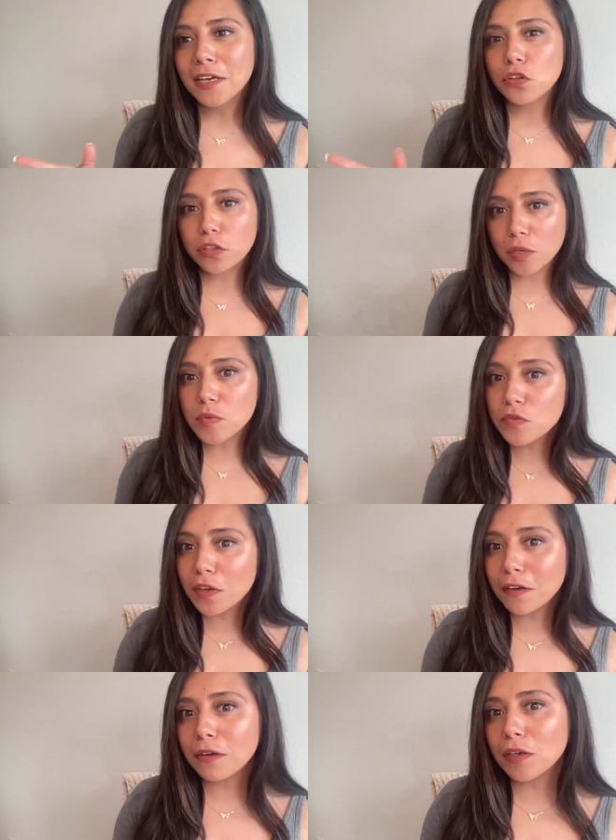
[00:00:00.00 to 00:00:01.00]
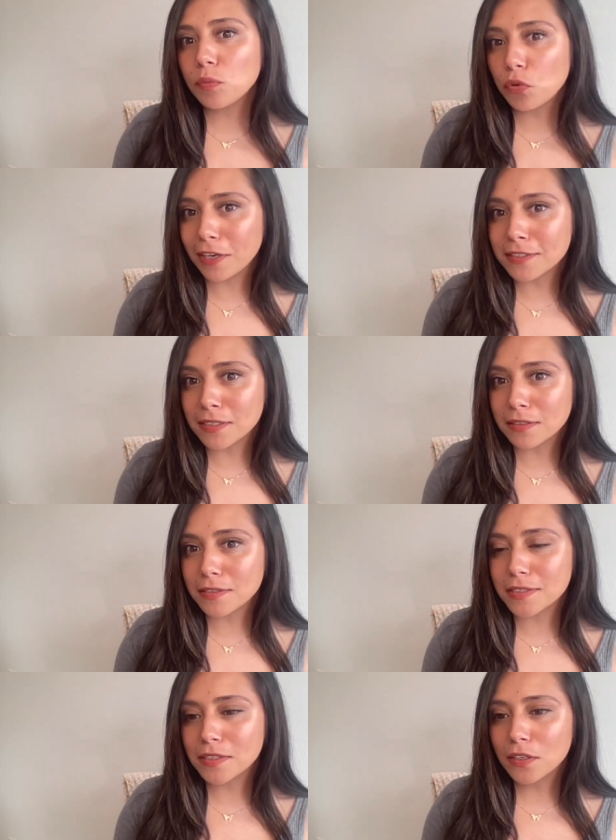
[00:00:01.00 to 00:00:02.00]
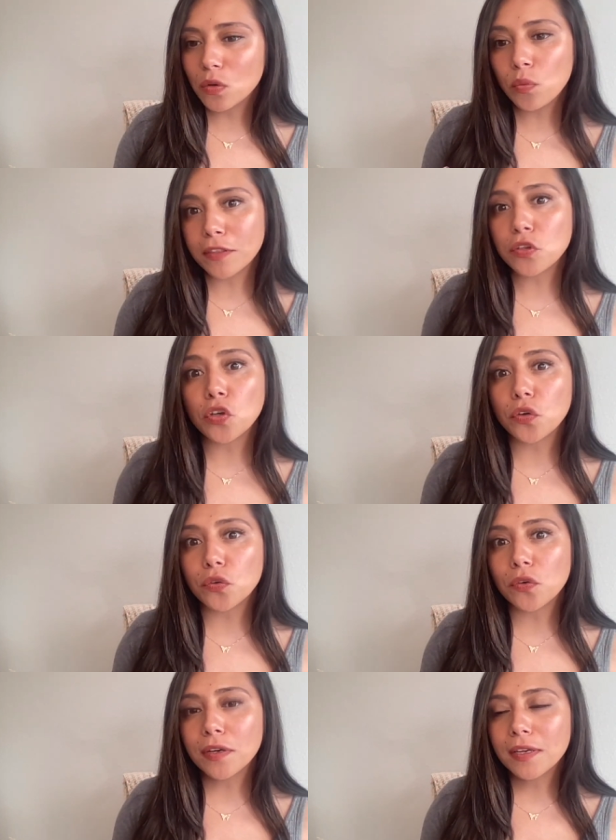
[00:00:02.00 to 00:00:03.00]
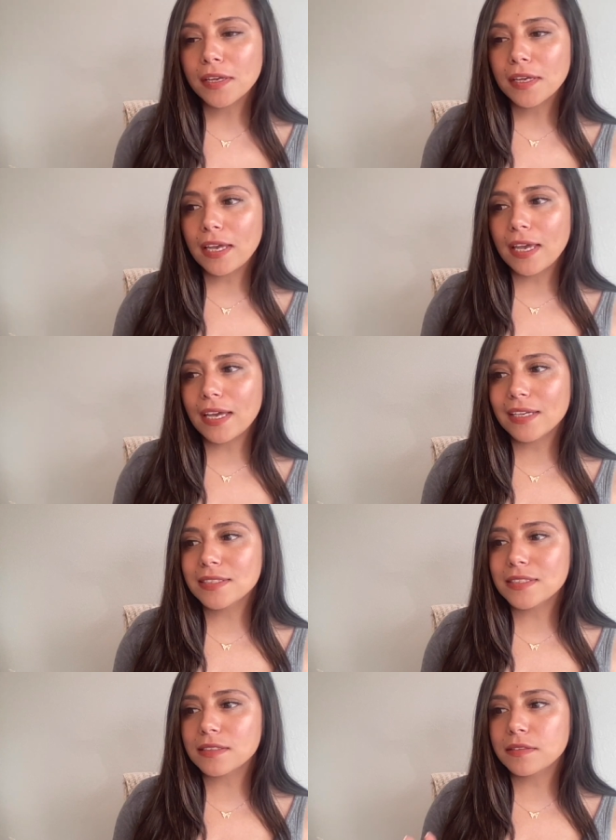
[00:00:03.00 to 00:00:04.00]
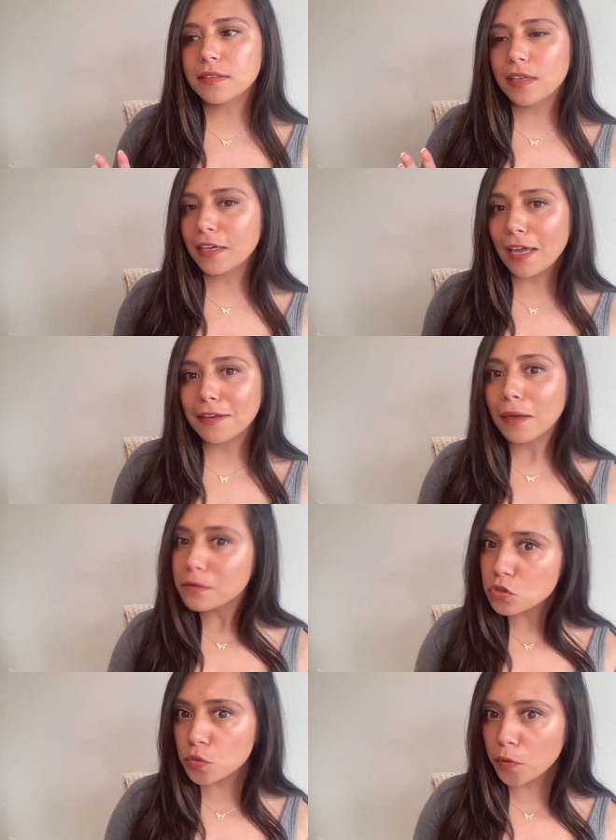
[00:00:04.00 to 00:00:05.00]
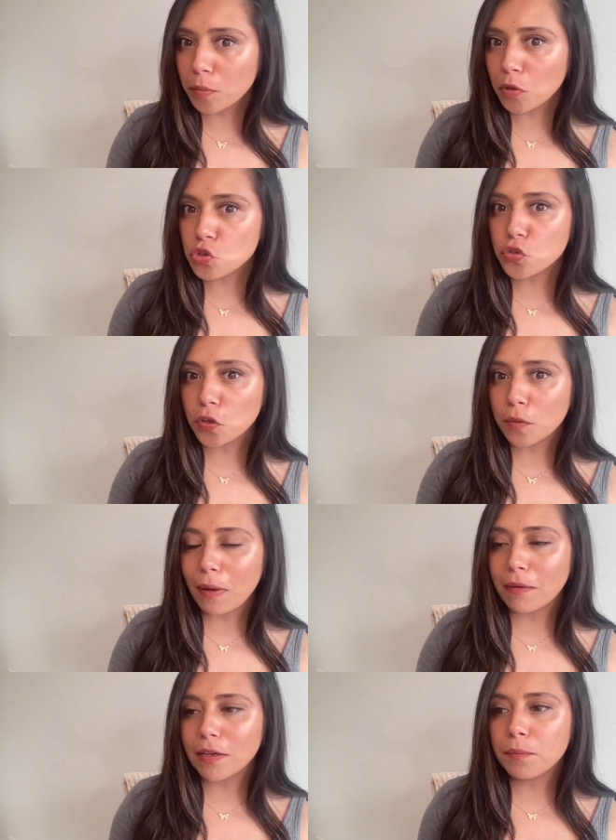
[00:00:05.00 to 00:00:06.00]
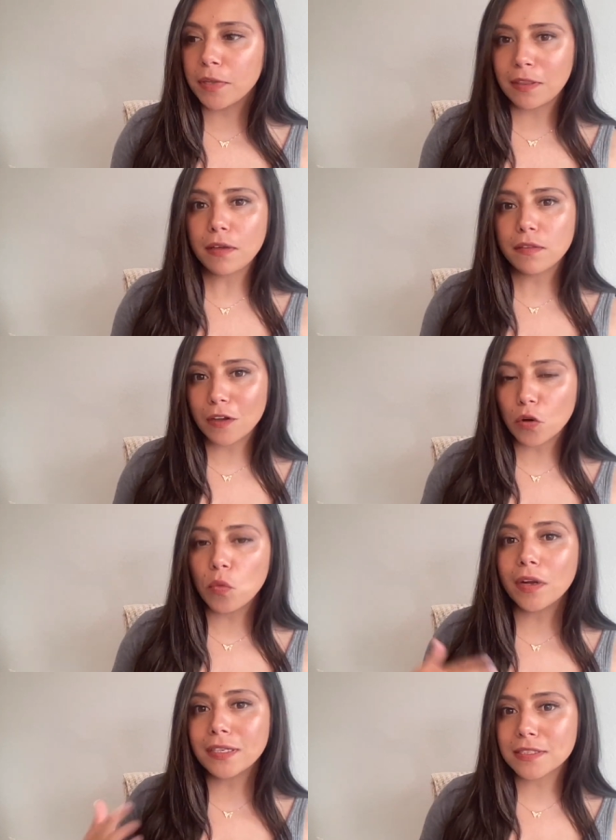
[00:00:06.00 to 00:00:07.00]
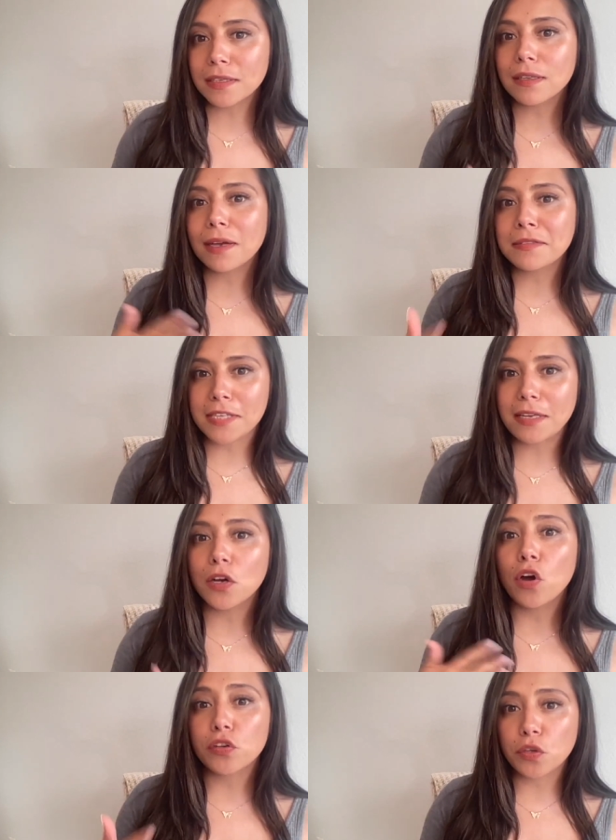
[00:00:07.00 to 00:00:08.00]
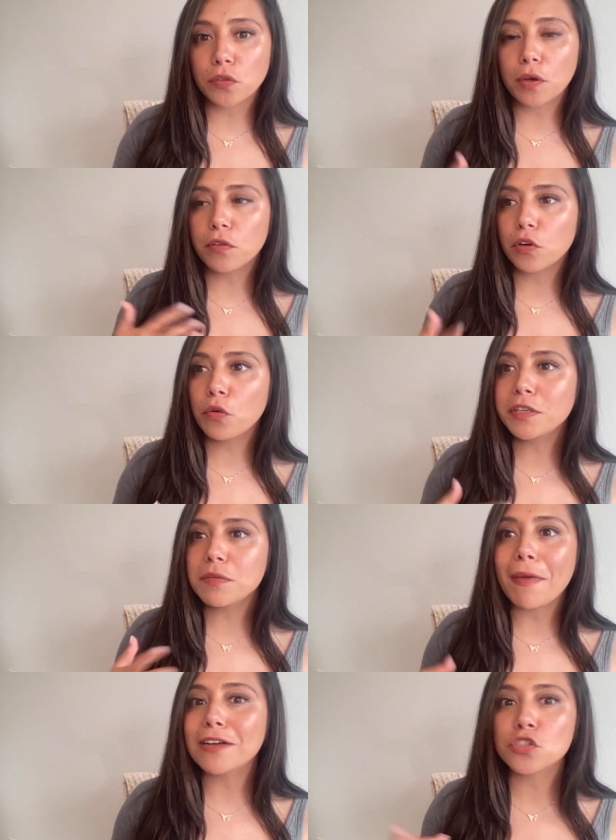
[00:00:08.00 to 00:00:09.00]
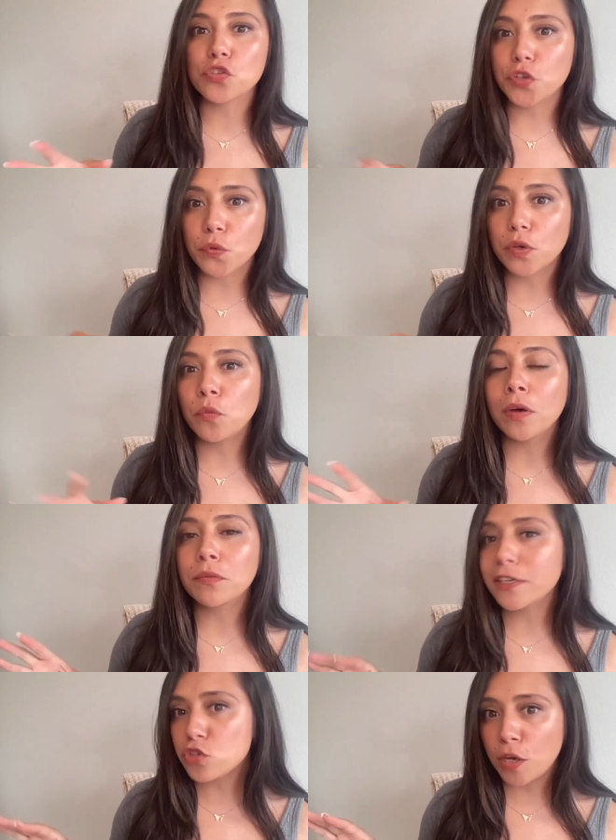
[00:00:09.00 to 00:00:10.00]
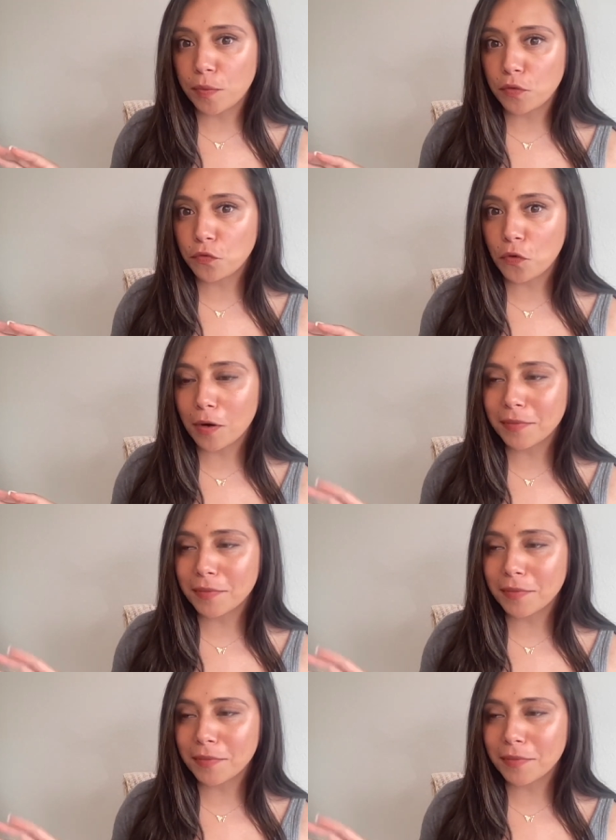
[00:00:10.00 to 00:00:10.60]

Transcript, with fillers: They're going to be very present with you. And again, not super emotional about it, but they, they are wanting to collect data on you. They're, they're going to master you in one way, shape, and form.